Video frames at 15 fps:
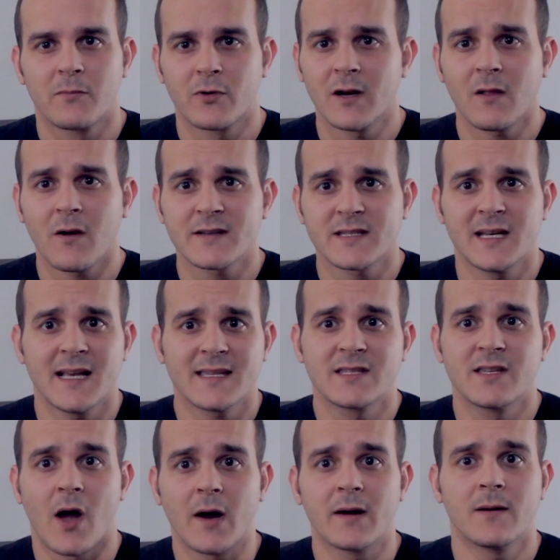Brie Larson has
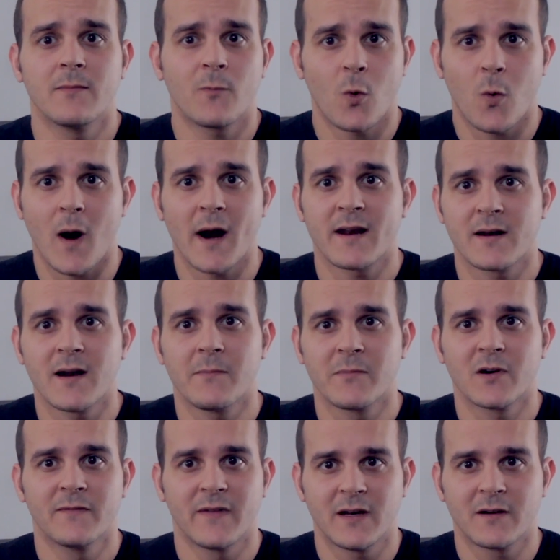done quite a
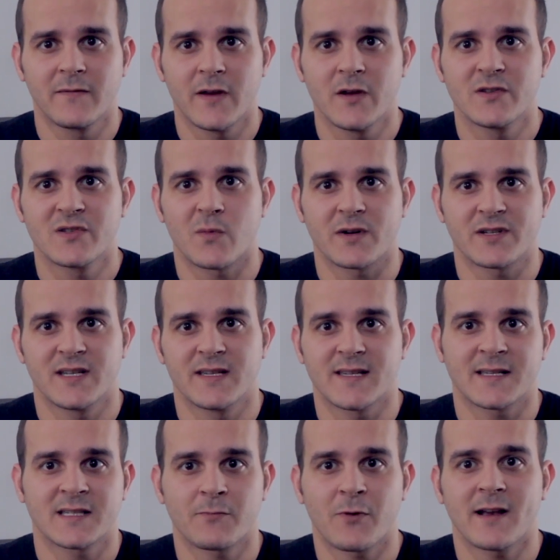number of interviews where she's
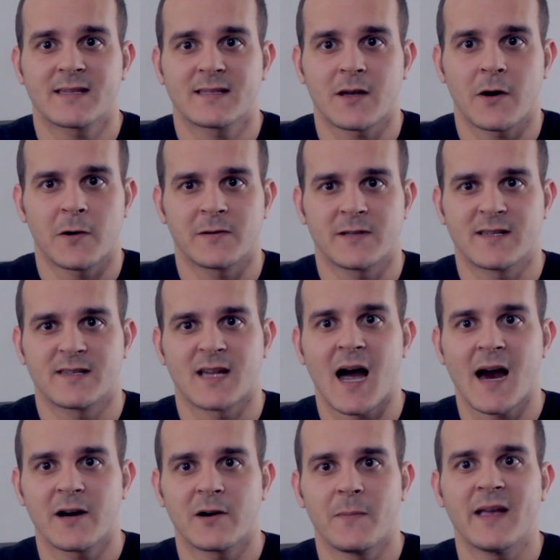expressed her
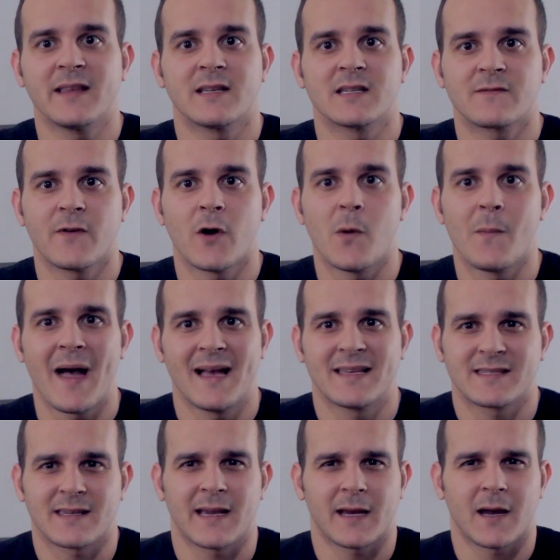desire to make this film
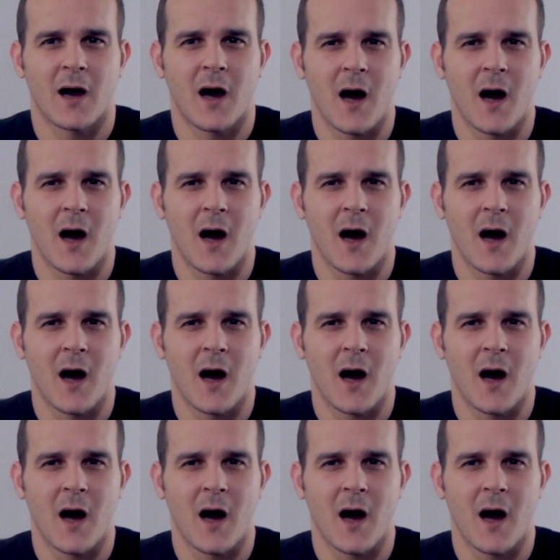as like